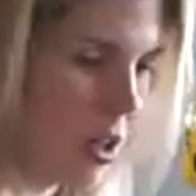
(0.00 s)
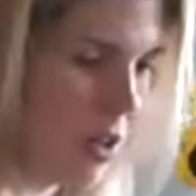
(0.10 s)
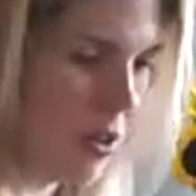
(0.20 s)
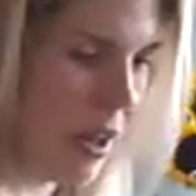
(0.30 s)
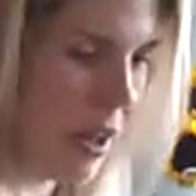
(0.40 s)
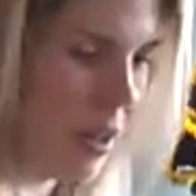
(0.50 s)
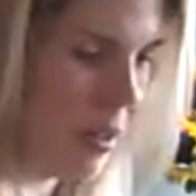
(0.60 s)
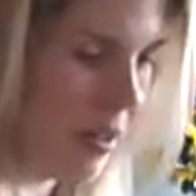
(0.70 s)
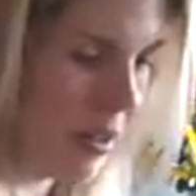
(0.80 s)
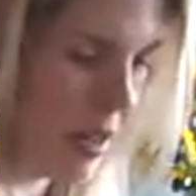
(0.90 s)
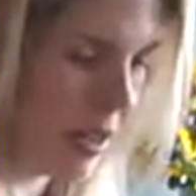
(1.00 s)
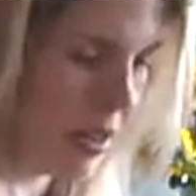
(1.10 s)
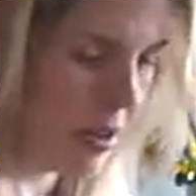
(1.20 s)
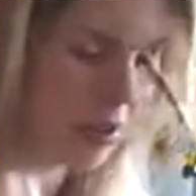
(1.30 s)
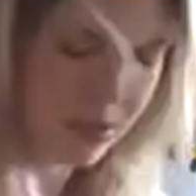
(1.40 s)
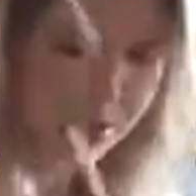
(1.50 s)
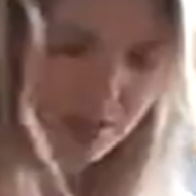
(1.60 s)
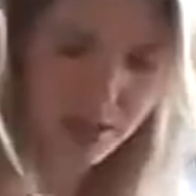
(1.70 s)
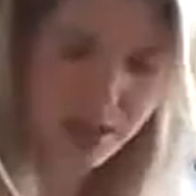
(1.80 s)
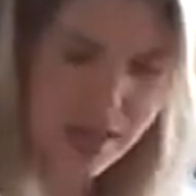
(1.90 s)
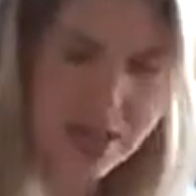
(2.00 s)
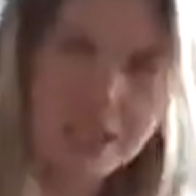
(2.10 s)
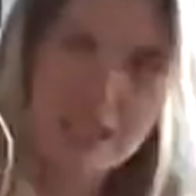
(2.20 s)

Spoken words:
Okay, now the next